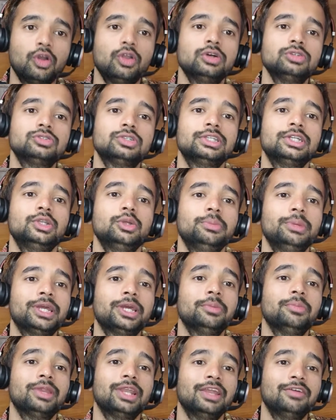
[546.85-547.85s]
follow so that you
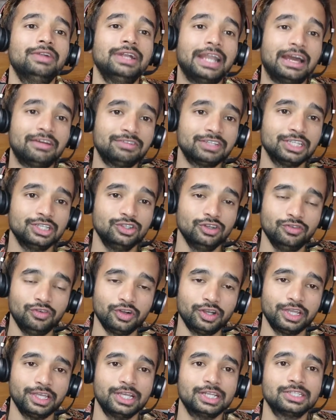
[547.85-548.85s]
become relevant after the age
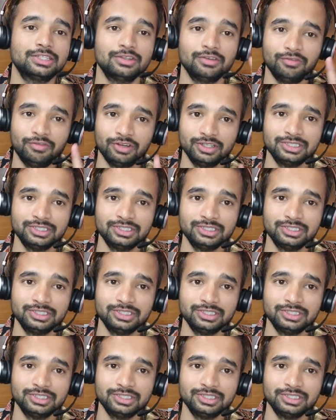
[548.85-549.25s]
of 40 years.